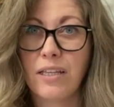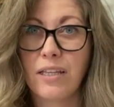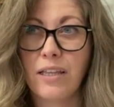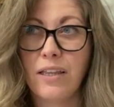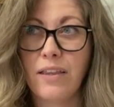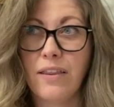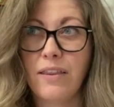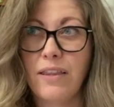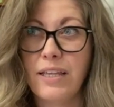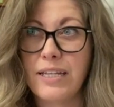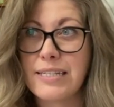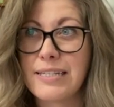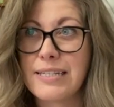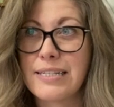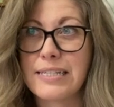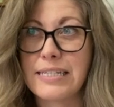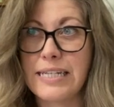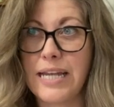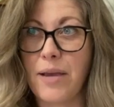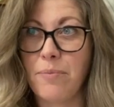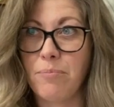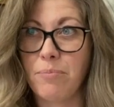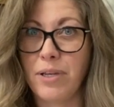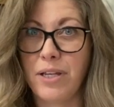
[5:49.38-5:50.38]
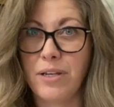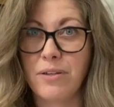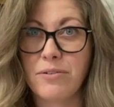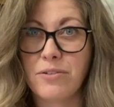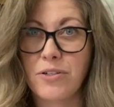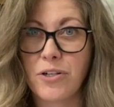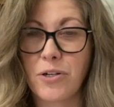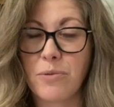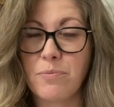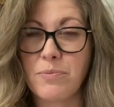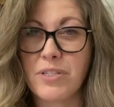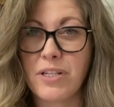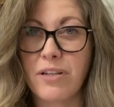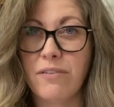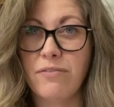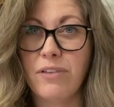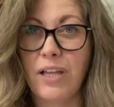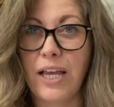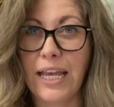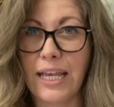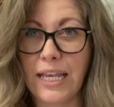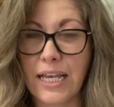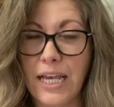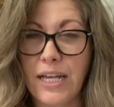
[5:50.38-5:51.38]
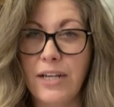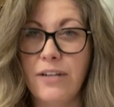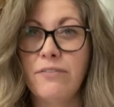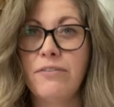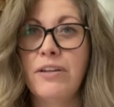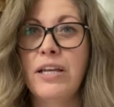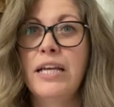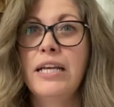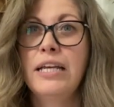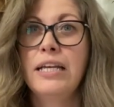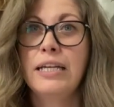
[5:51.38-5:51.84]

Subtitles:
this step in terms of like kind of